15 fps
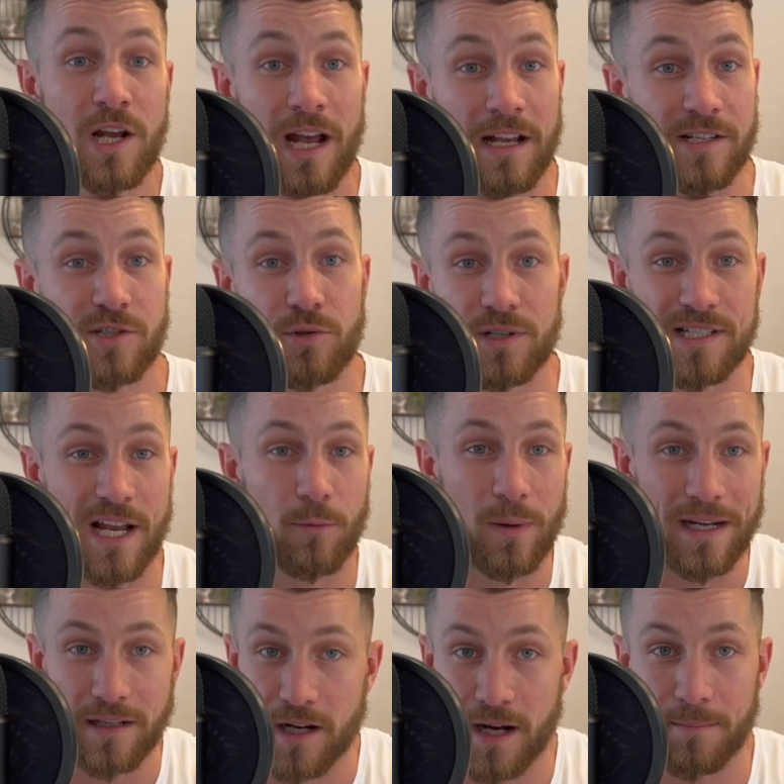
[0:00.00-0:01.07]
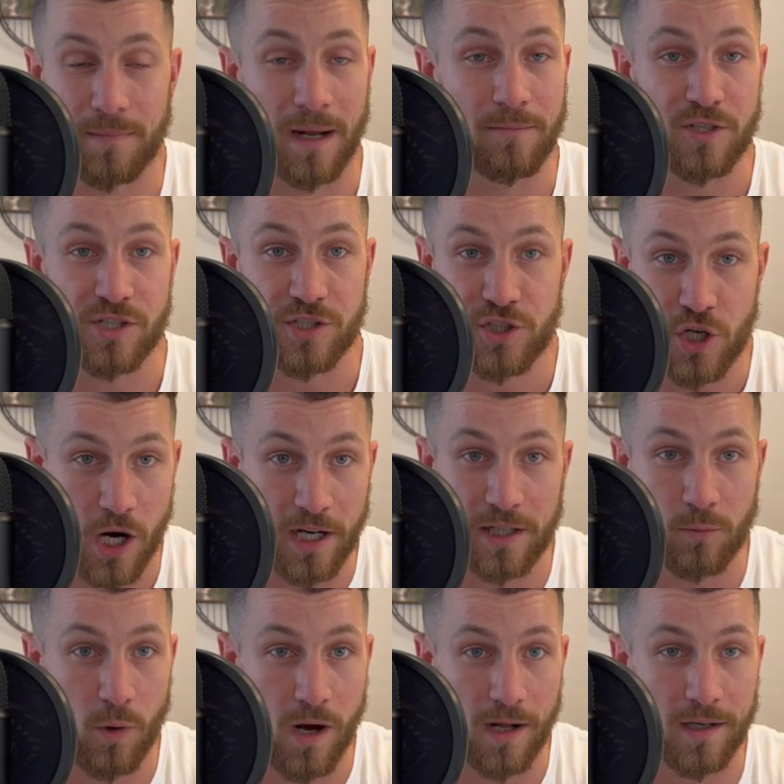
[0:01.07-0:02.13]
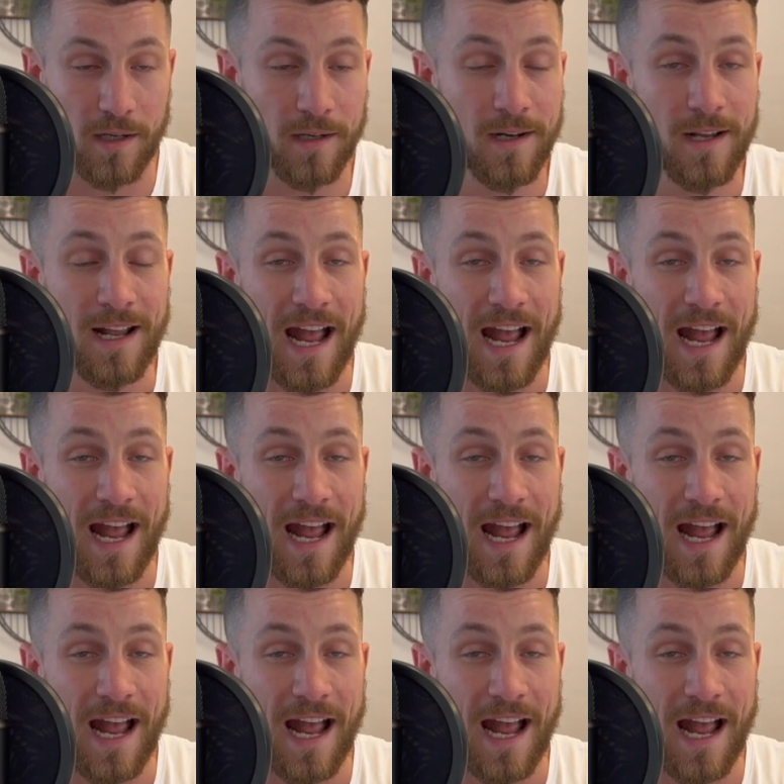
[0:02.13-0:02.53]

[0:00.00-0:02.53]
As soon as I wake up, I'm just chugging water.